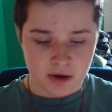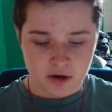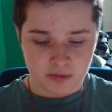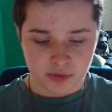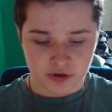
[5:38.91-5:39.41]

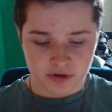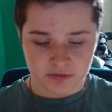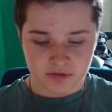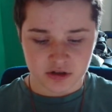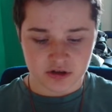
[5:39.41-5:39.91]
But
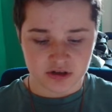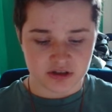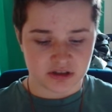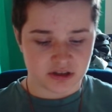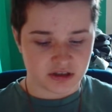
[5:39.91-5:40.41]
you can
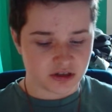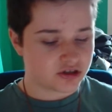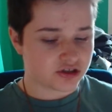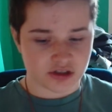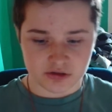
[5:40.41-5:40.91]

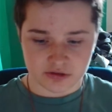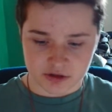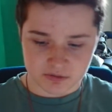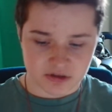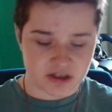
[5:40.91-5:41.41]
just
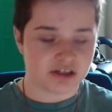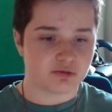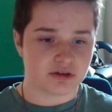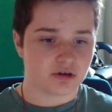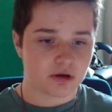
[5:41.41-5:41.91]
use these
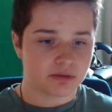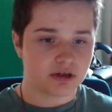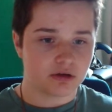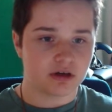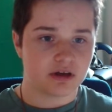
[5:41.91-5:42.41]
with your
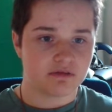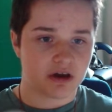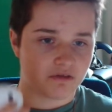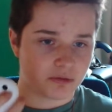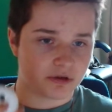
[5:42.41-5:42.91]
computer if you
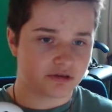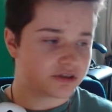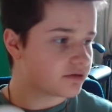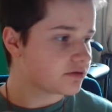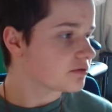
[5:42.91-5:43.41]
have a
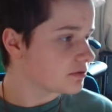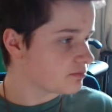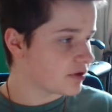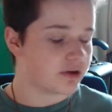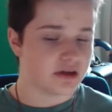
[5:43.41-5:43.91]
Bluetooth
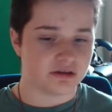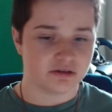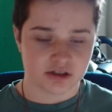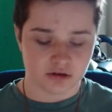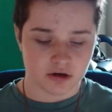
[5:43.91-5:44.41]
built in
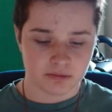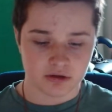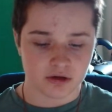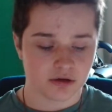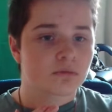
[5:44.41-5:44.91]
to your
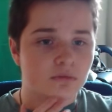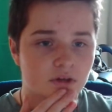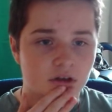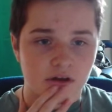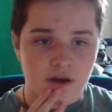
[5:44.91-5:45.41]
computer.
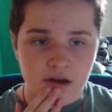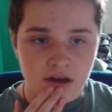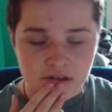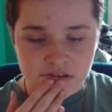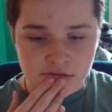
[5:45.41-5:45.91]

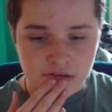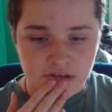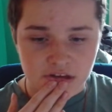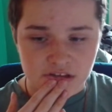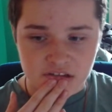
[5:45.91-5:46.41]
I just
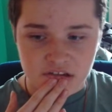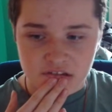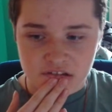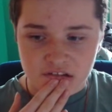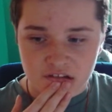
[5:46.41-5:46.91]
realised I
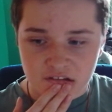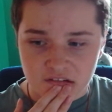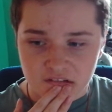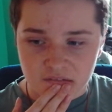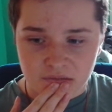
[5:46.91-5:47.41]
just said
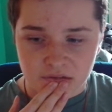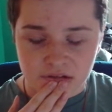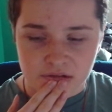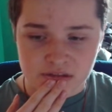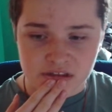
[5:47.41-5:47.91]
if you're
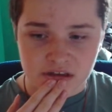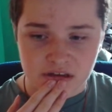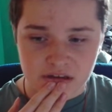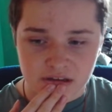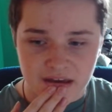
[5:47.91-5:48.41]
using
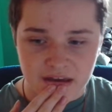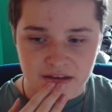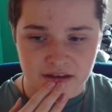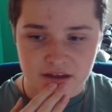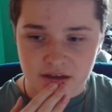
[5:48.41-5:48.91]

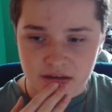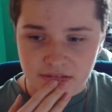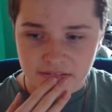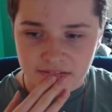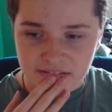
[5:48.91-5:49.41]
AirLink
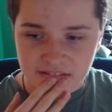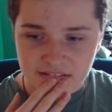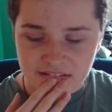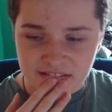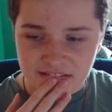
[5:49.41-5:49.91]

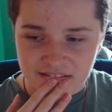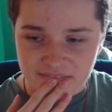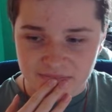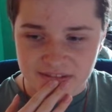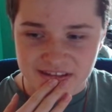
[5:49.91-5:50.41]

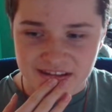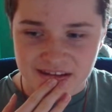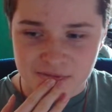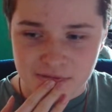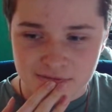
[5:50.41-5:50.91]
with a
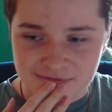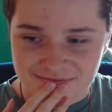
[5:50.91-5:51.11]
cable.